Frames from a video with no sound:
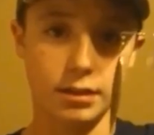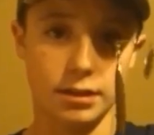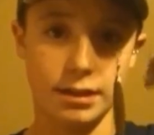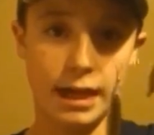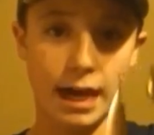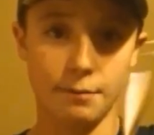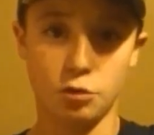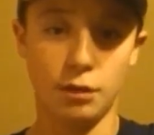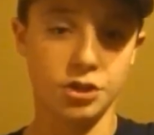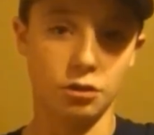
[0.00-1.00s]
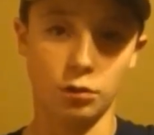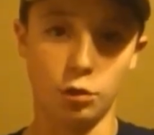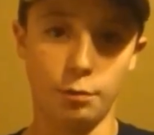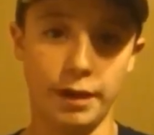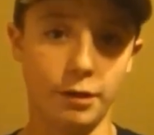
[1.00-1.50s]
stop, twitch it a
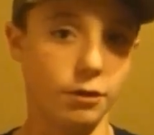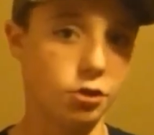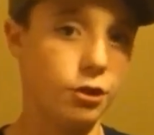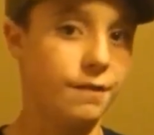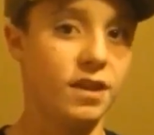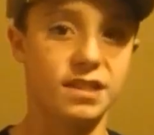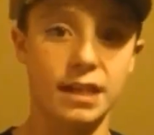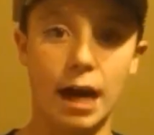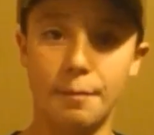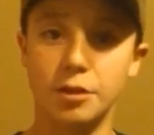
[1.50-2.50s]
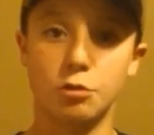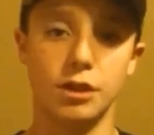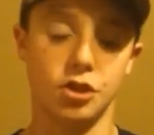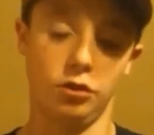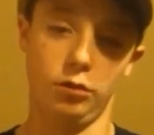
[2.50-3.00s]
little bit, retrieve it, stop, and
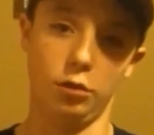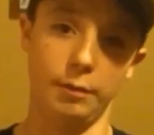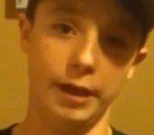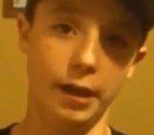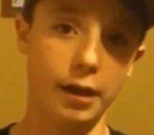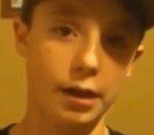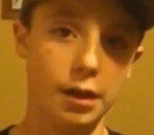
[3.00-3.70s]
twitch it a little bit.